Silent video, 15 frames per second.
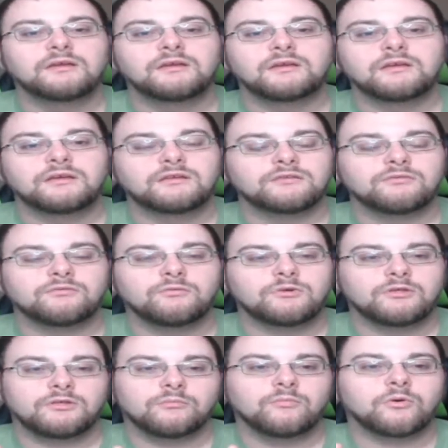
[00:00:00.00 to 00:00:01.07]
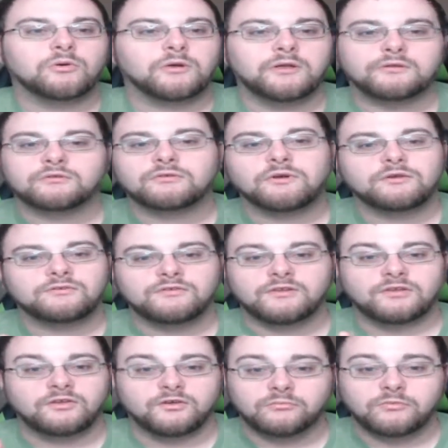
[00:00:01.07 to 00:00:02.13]
It's one of the more interesting
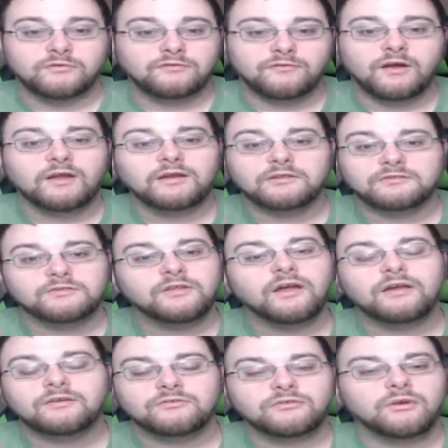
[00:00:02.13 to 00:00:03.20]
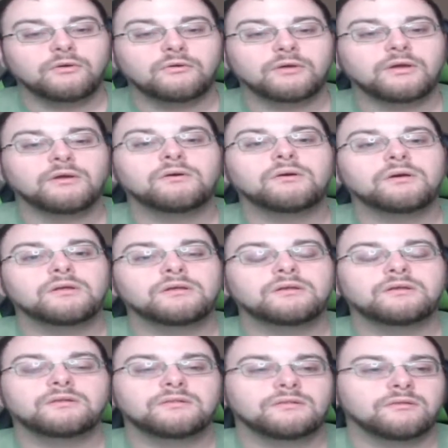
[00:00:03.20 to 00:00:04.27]
human fighting styles going on
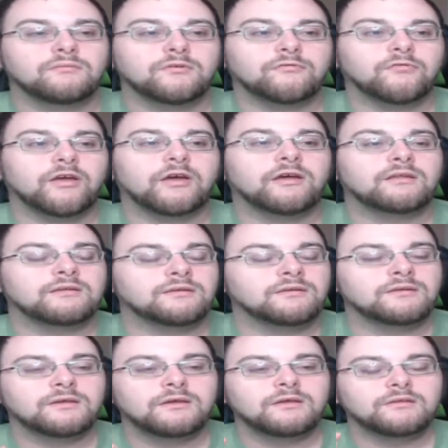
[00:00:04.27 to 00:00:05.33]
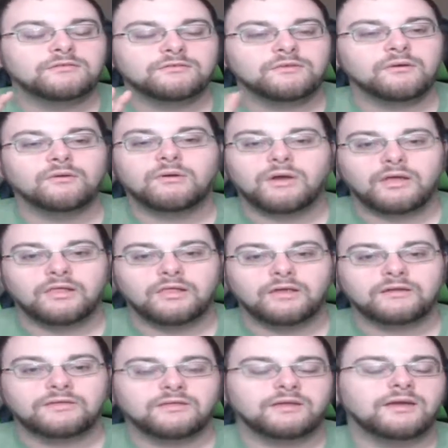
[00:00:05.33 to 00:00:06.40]
that we've gotten, so I
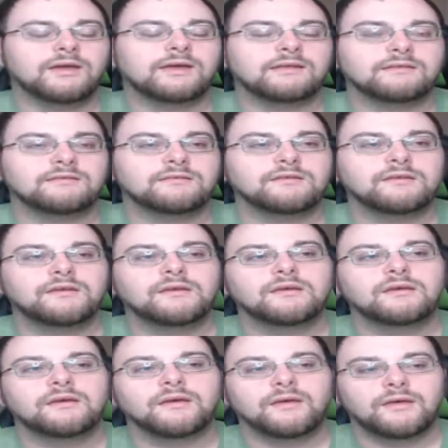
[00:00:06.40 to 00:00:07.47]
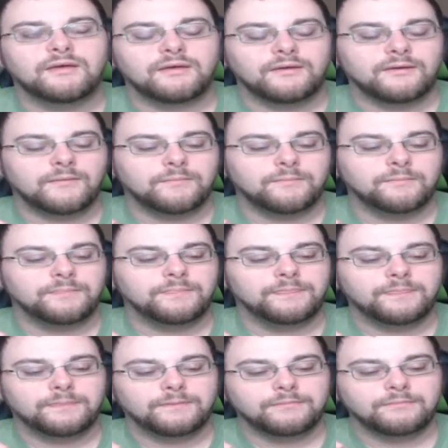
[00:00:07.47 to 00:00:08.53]
like that. Um,
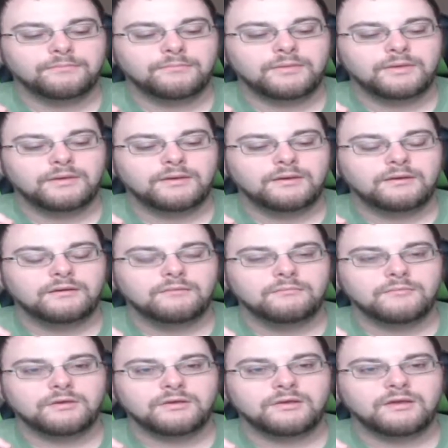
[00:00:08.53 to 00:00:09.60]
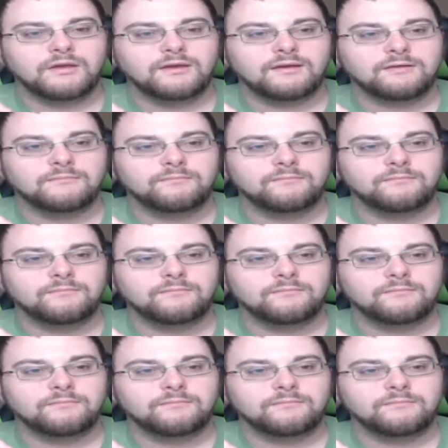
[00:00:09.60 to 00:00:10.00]
but yeah,